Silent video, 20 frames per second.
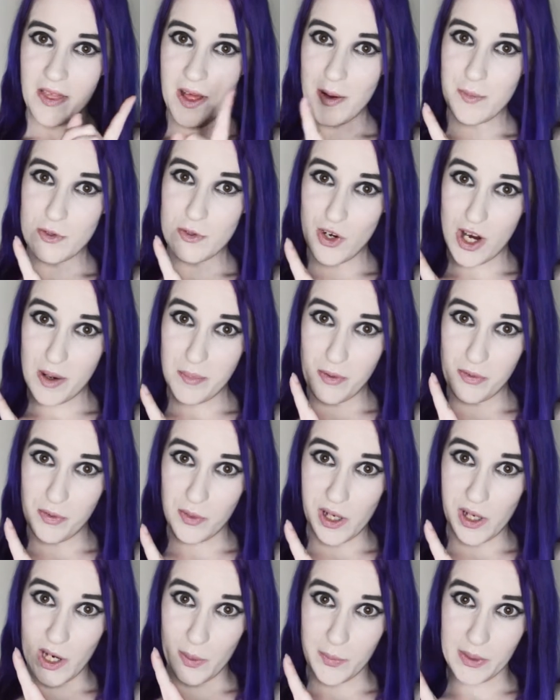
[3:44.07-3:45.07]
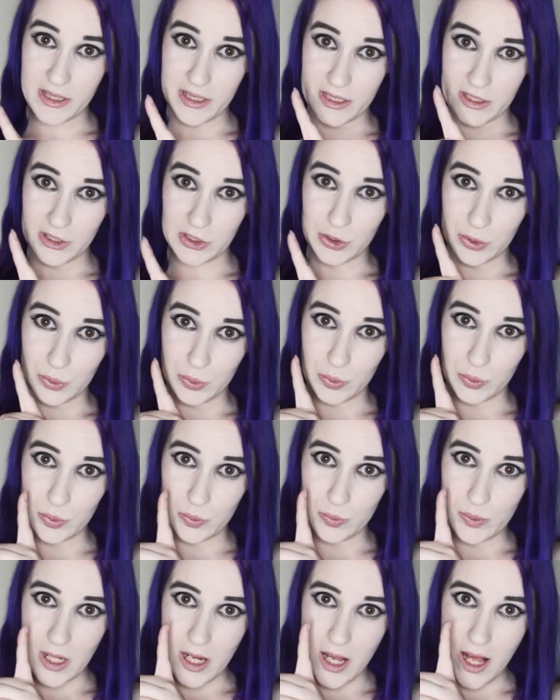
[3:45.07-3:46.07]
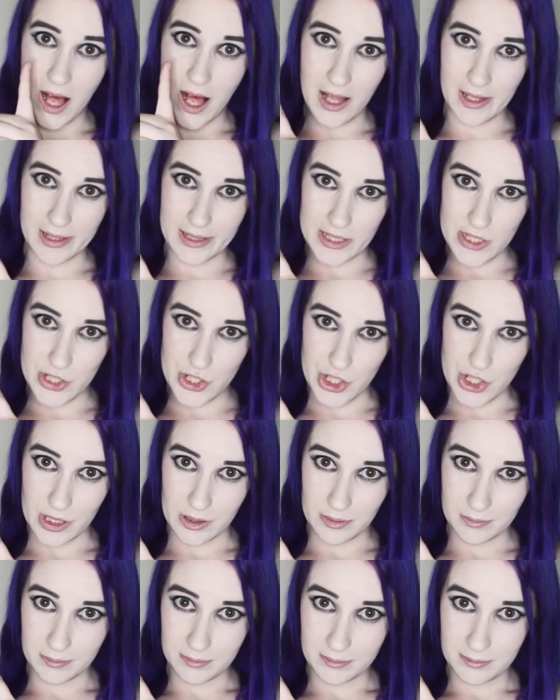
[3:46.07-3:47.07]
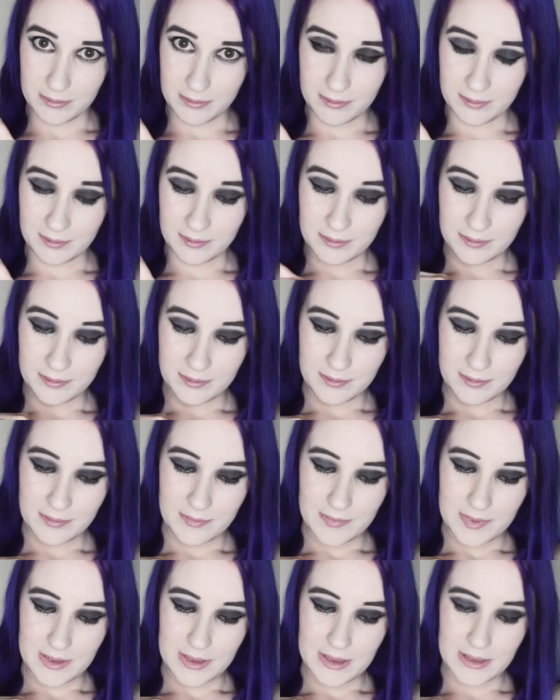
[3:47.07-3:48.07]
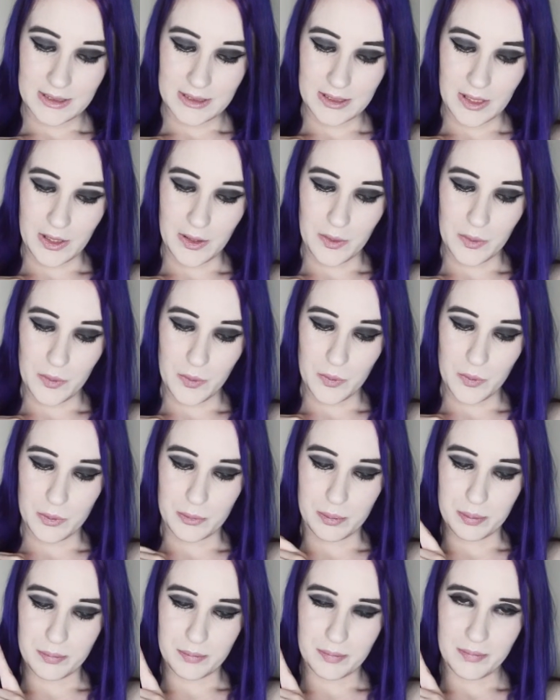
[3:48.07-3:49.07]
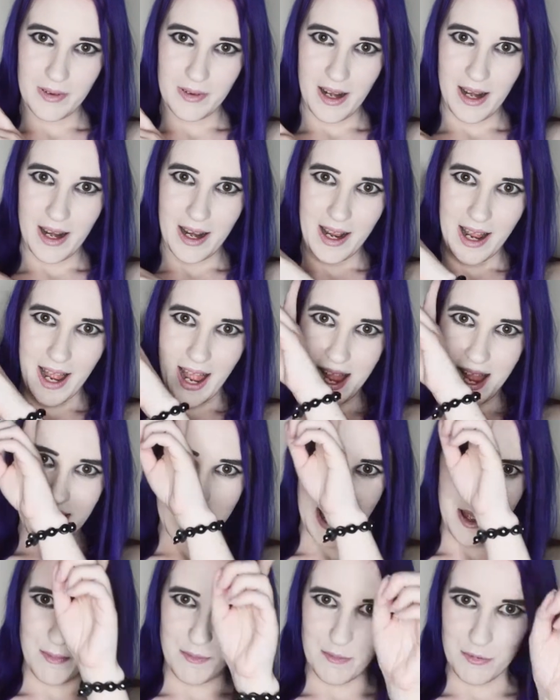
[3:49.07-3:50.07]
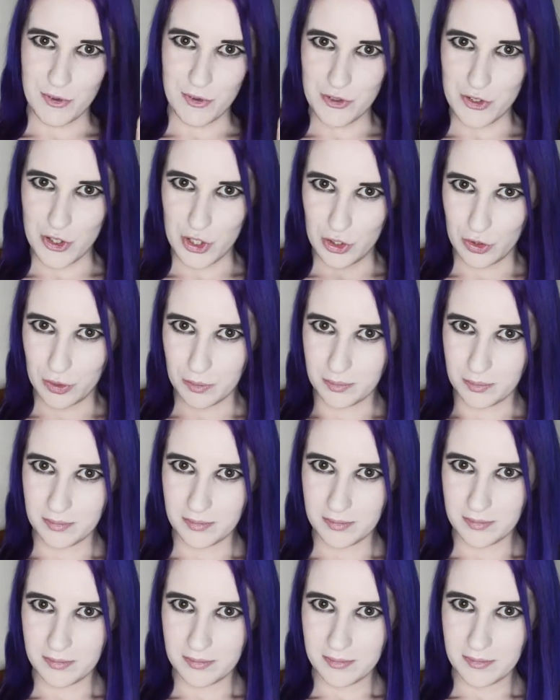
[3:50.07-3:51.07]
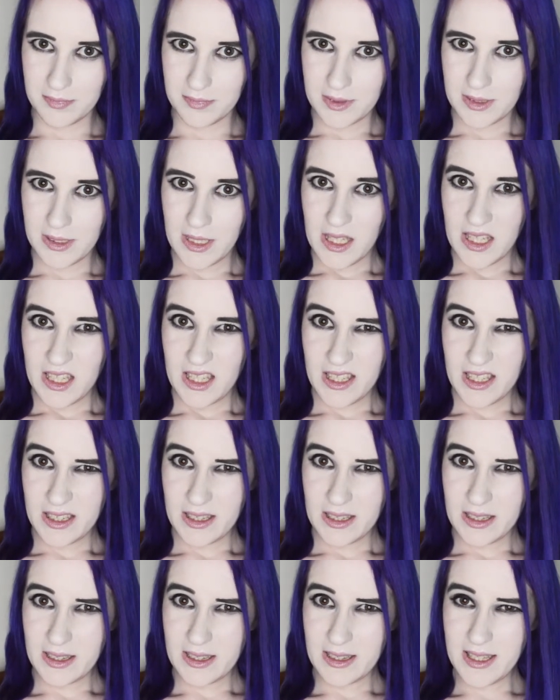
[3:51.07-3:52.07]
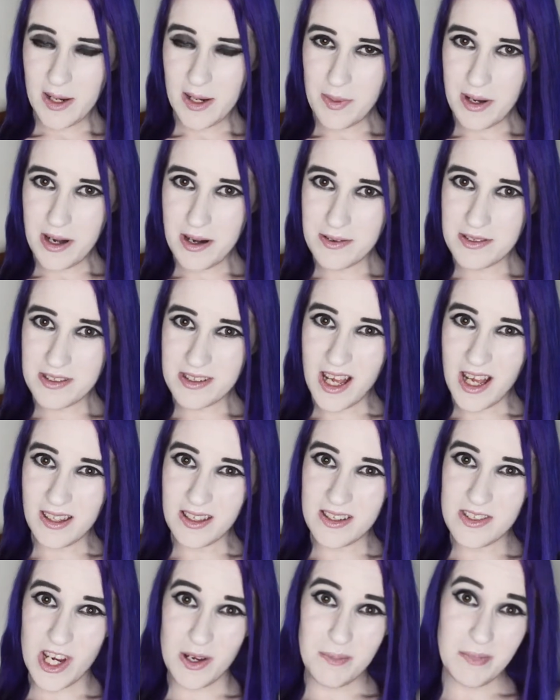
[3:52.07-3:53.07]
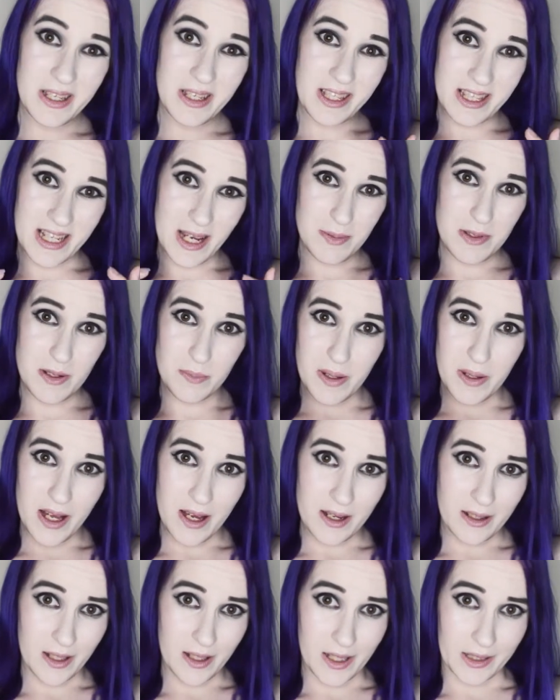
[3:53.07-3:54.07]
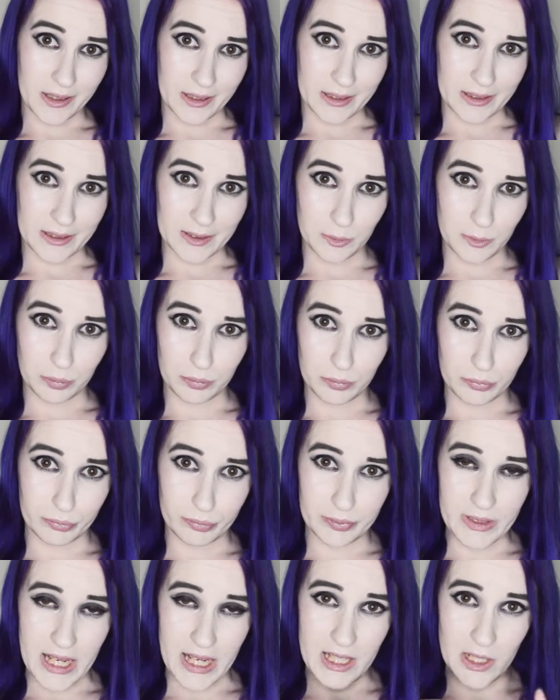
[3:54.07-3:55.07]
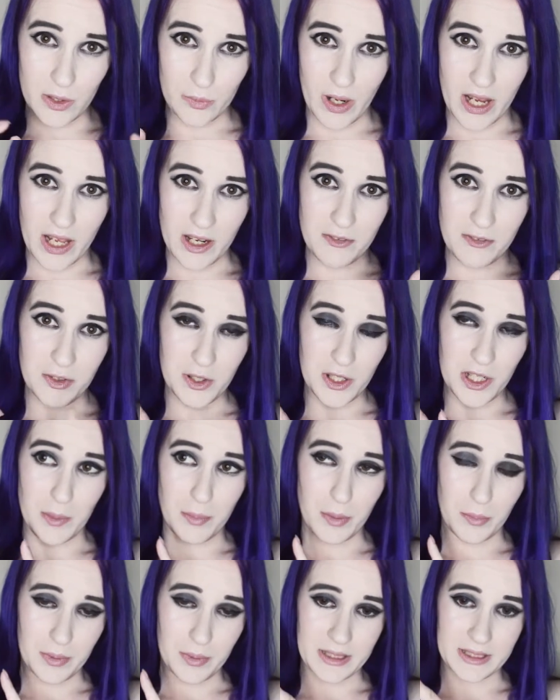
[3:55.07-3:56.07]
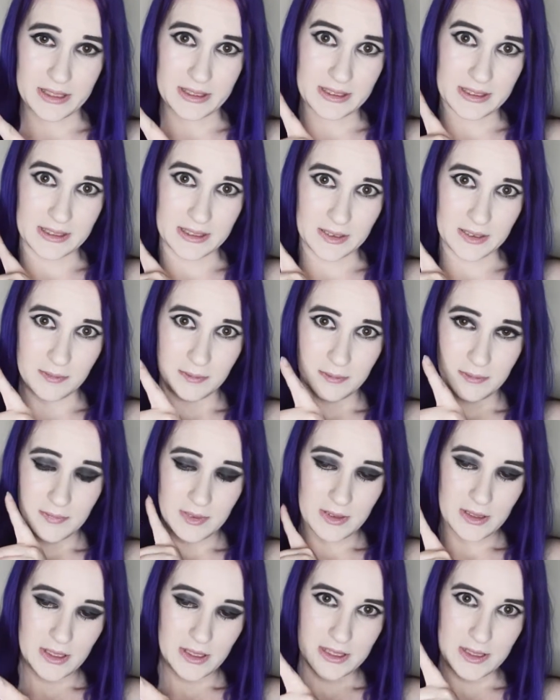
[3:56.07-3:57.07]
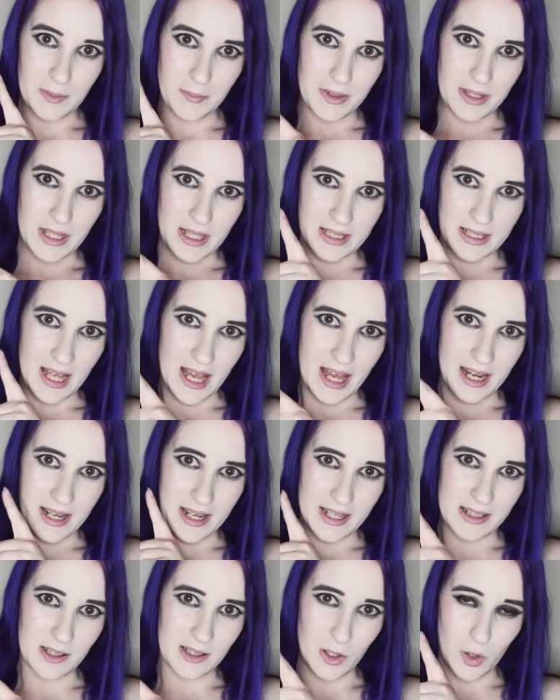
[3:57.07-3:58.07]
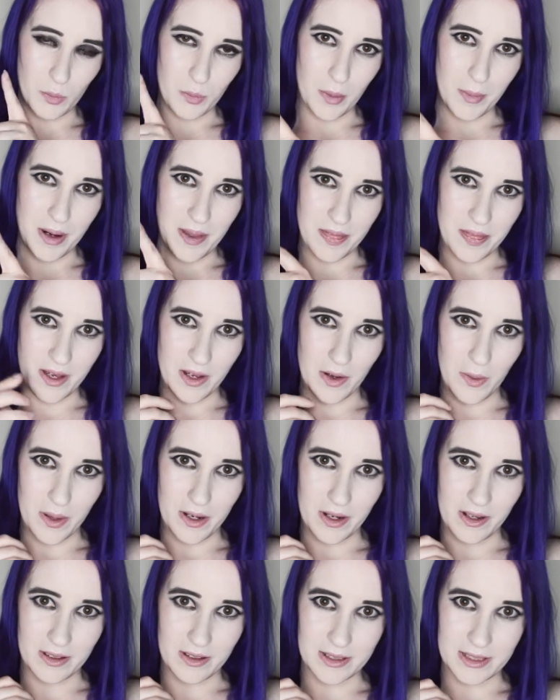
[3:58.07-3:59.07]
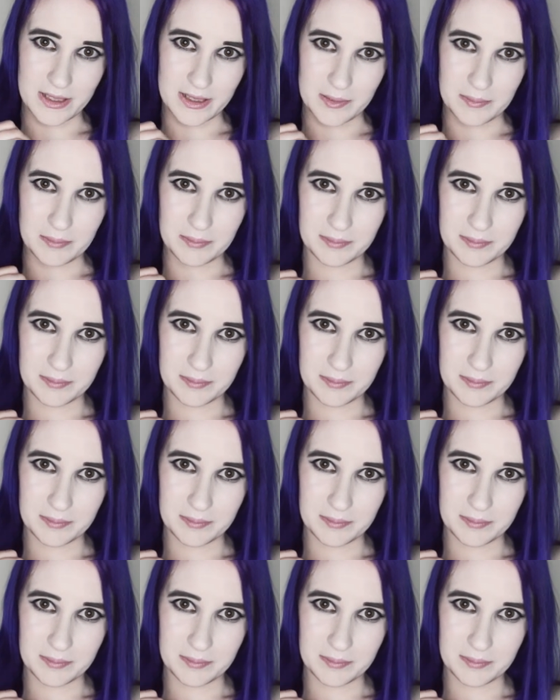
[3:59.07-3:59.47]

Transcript: that was right before I went into college. So I came full circle. Then when I was in college, I mainly kept it black. I dyed it red for a couple months. It looked something like that. I had the Little Mermaid thing going on.